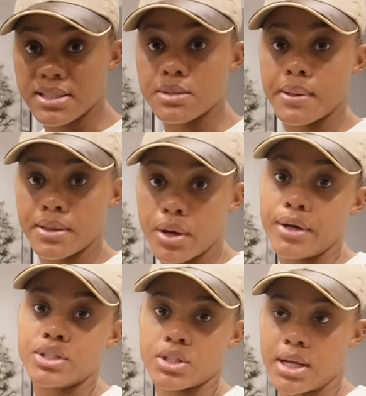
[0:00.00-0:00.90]
to spend
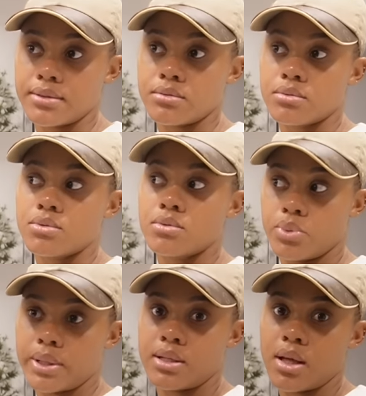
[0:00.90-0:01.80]
$120.
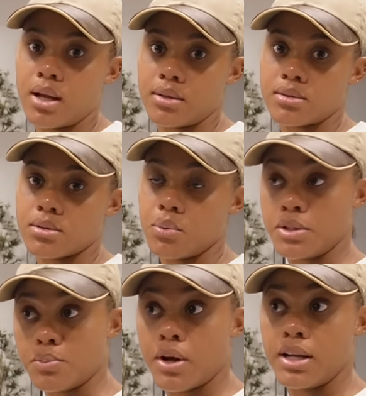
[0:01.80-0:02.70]
It
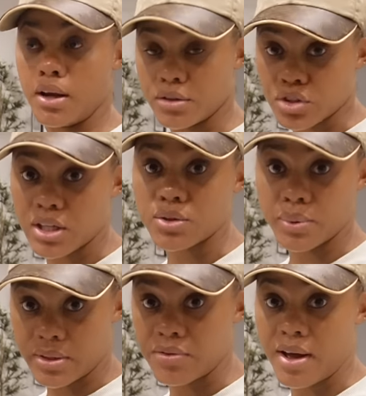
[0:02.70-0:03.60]
was probably
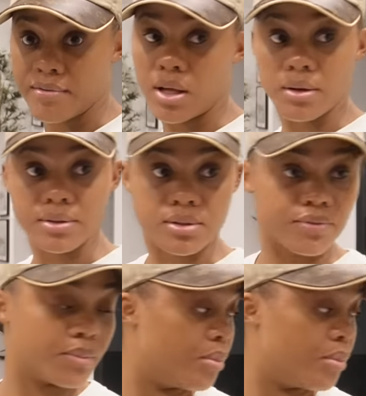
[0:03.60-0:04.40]
$125 for